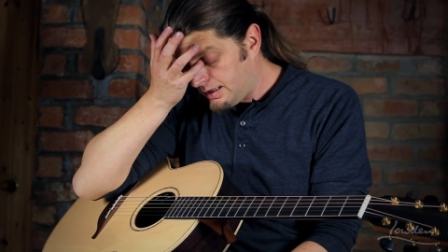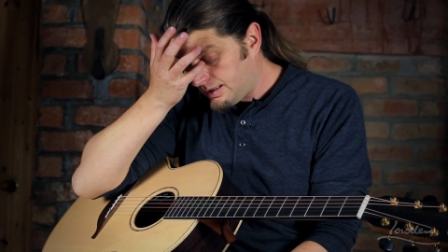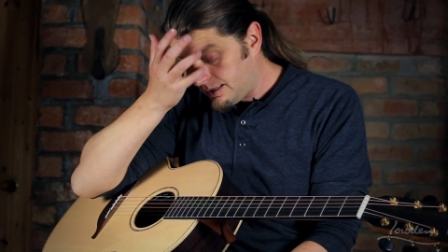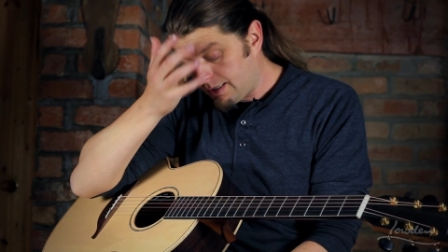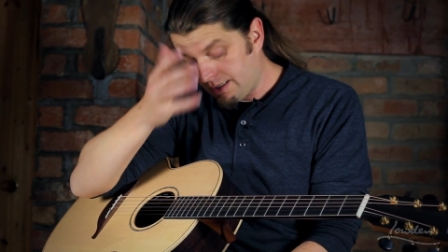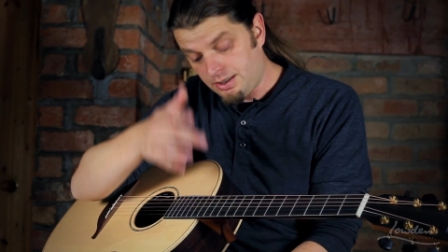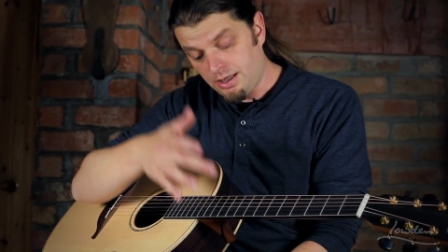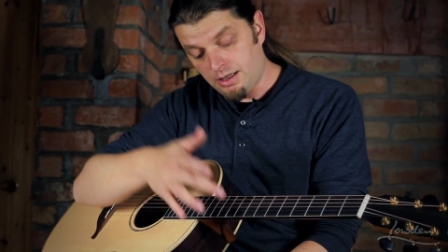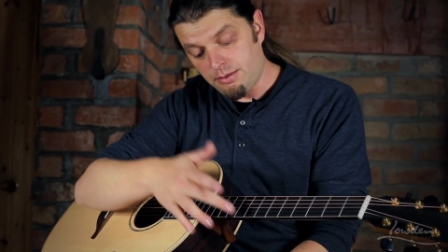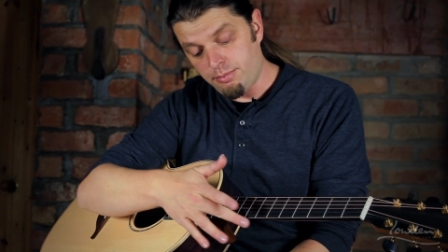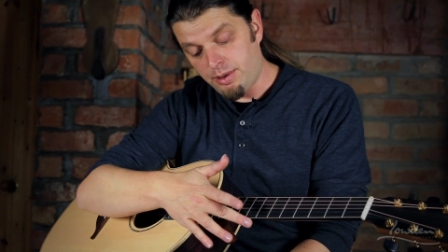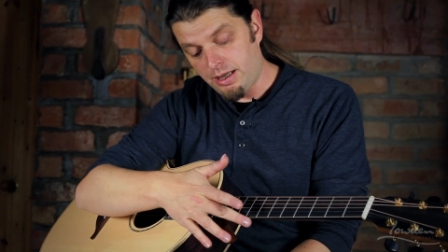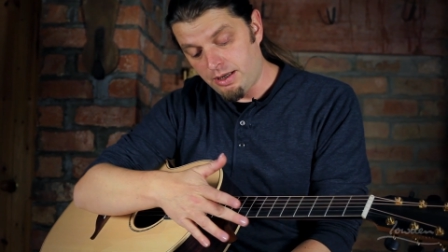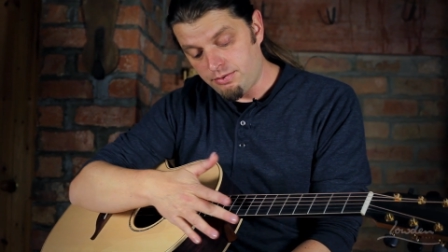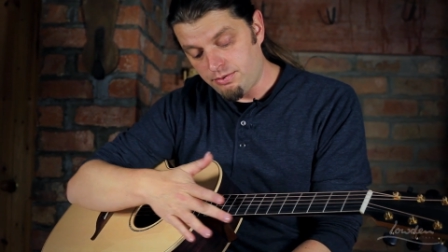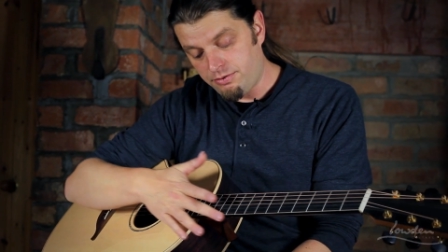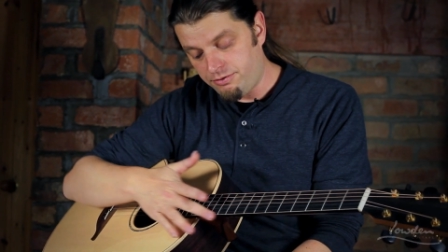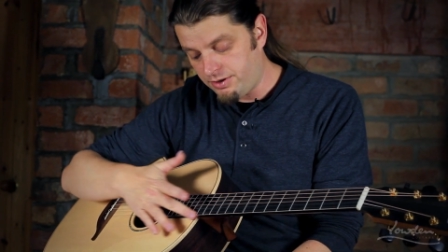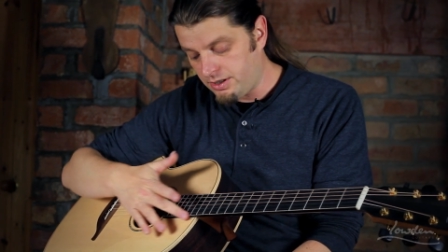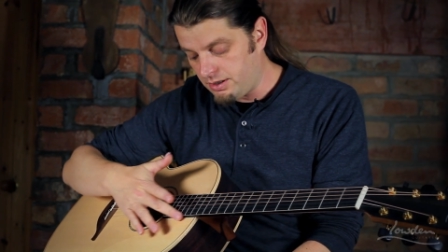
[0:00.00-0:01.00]
It's got a
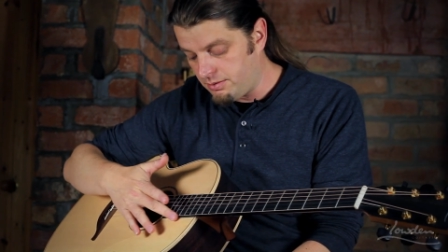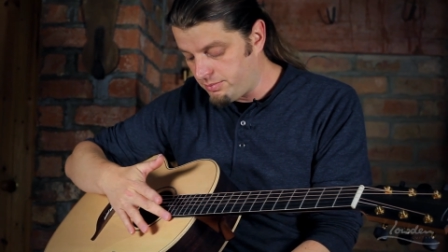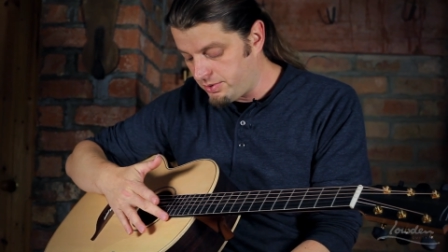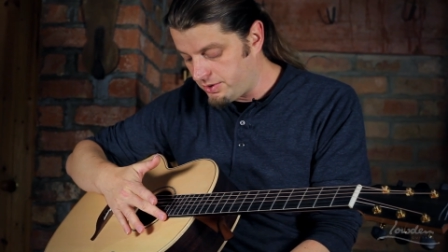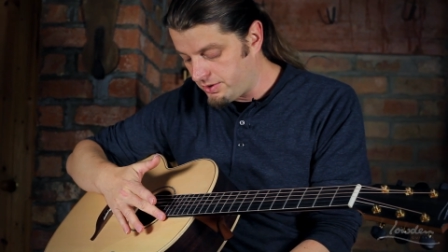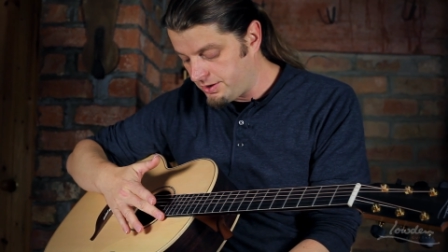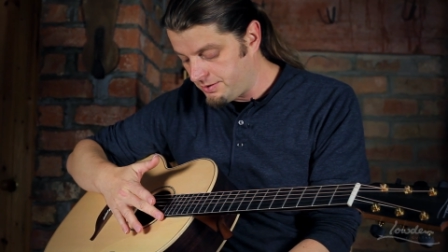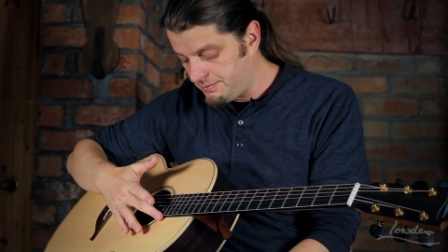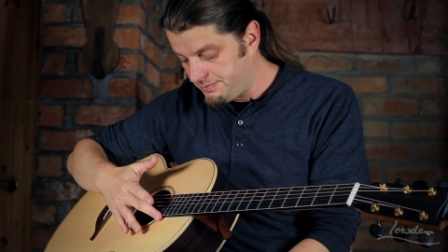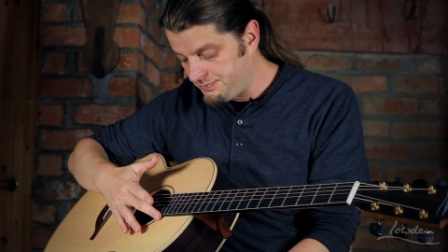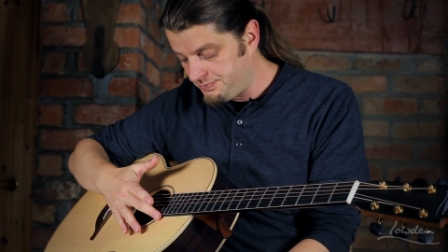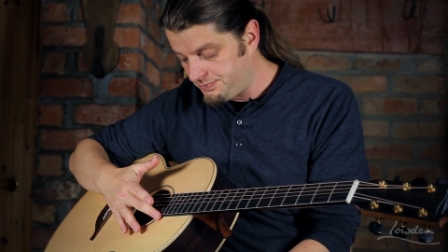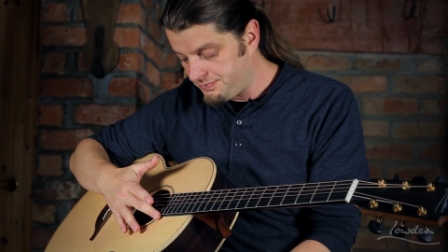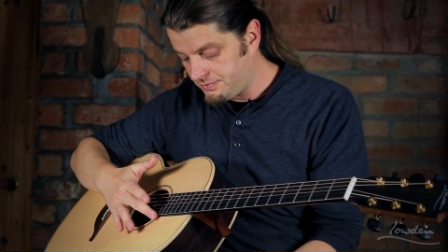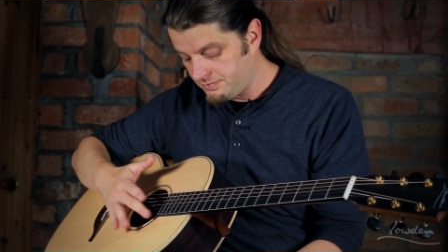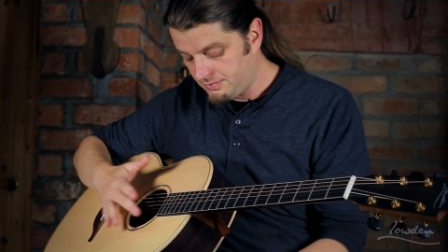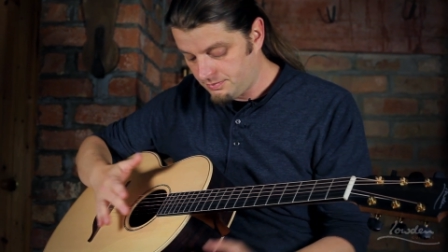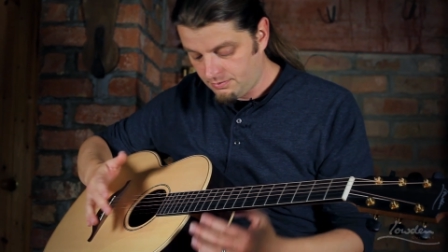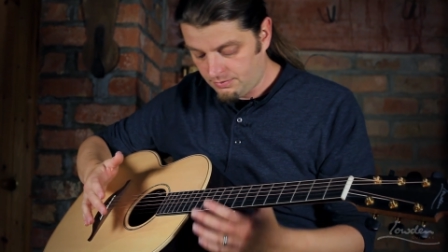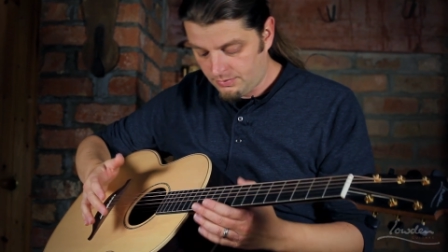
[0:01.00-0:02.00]
bound fingerboard,
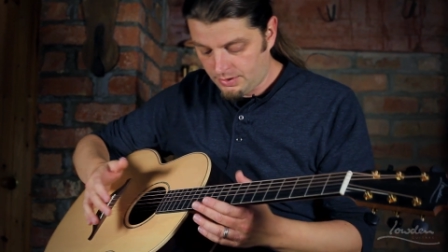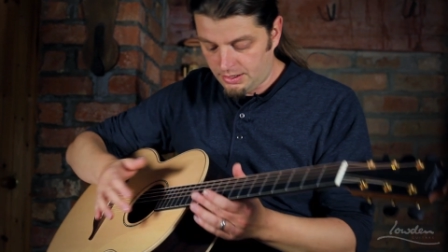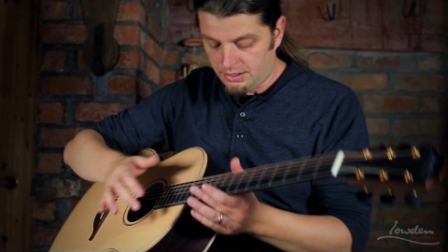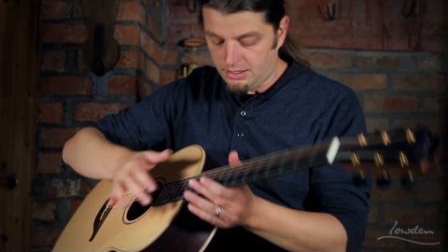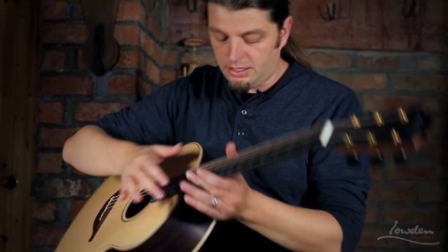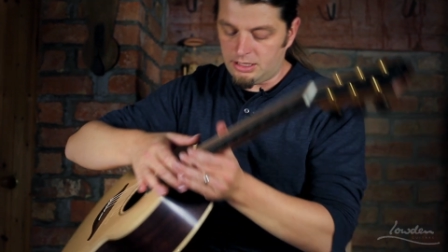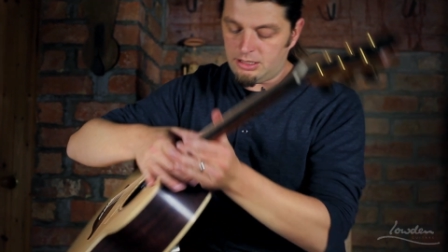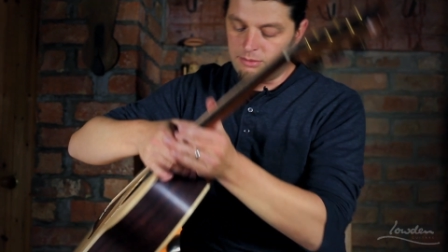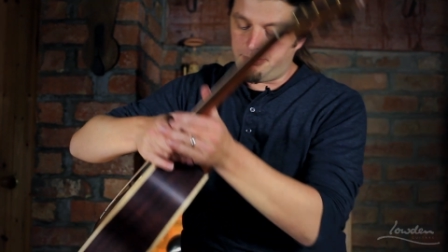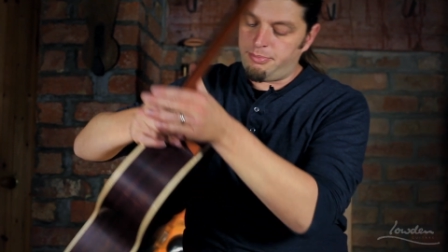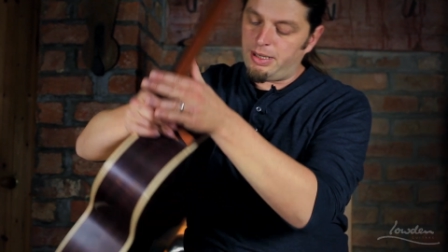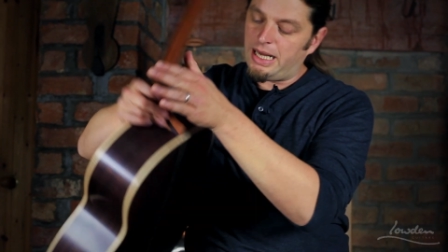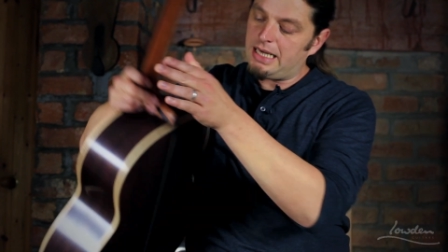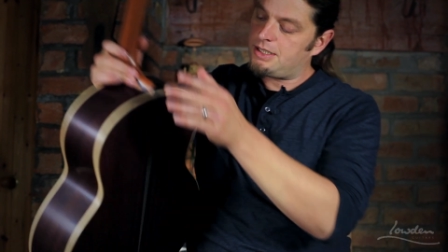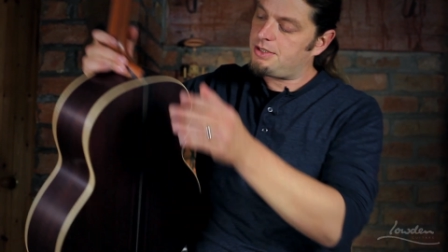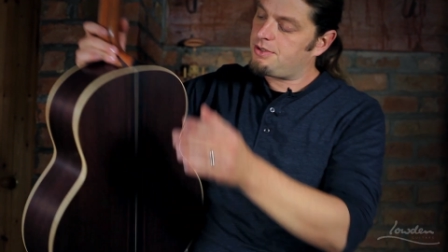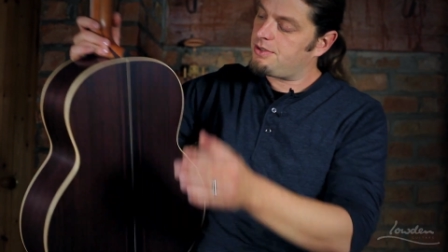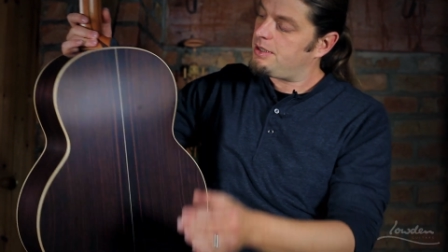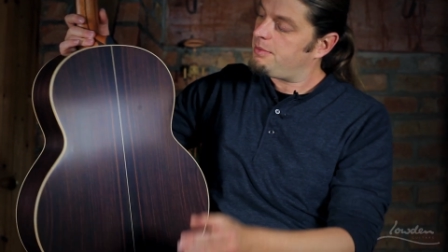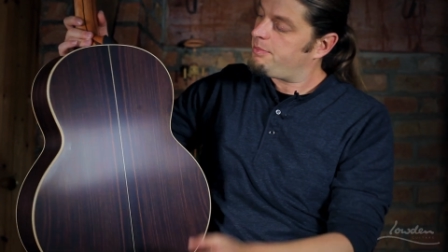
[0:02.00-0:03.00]
got the back
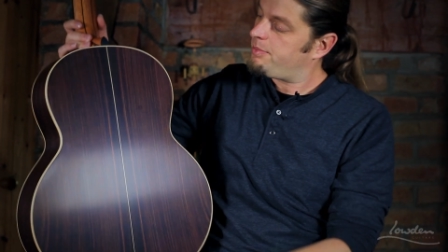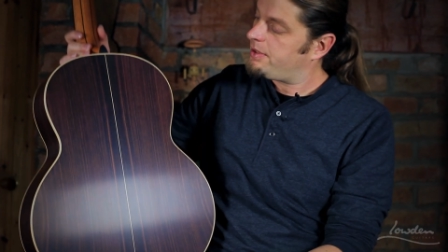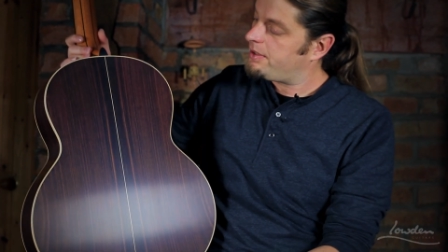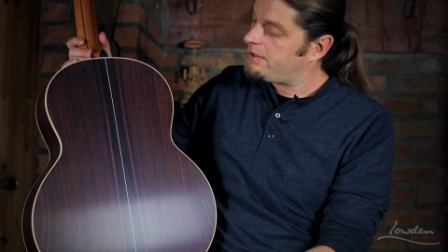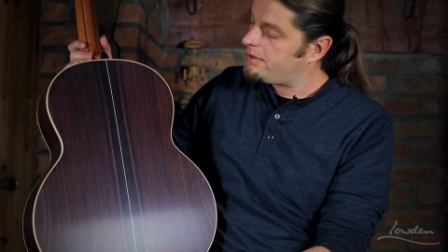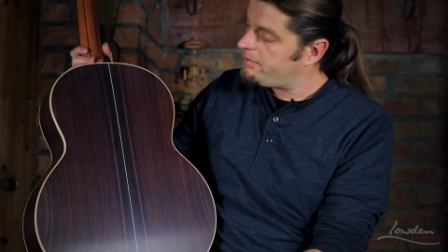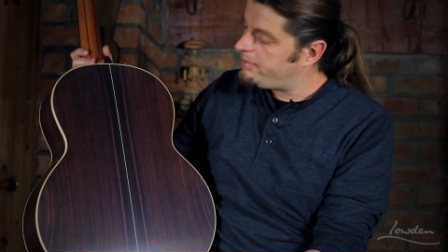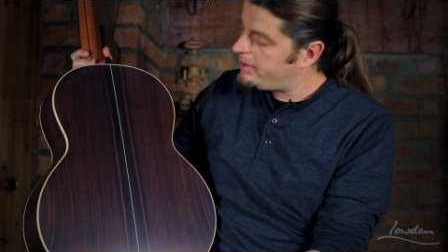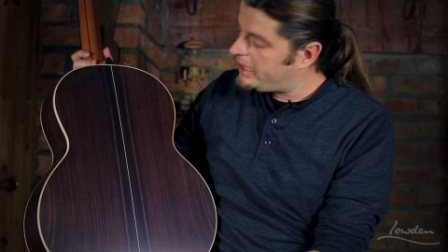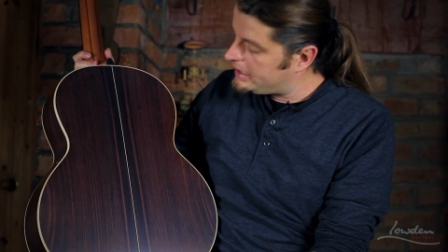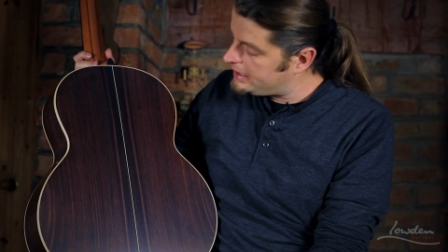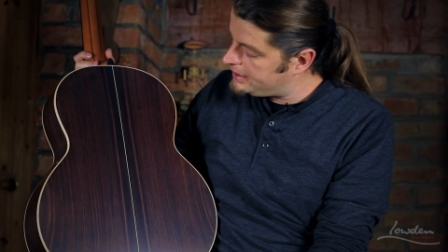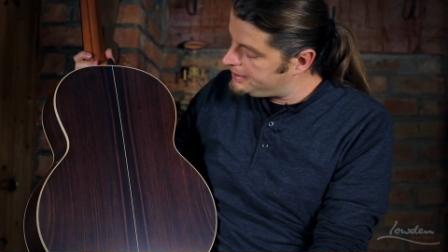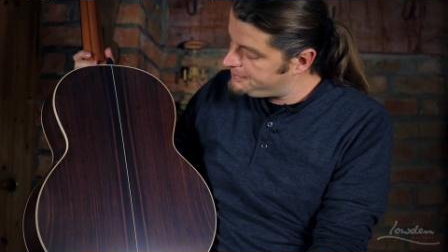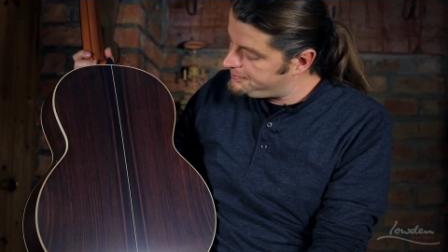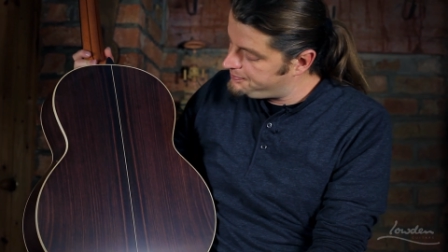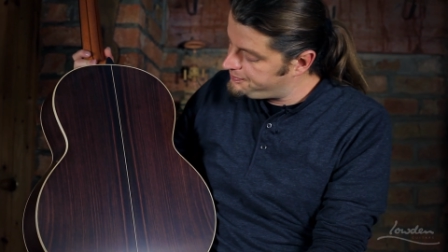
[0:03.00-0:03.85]
strip in the back,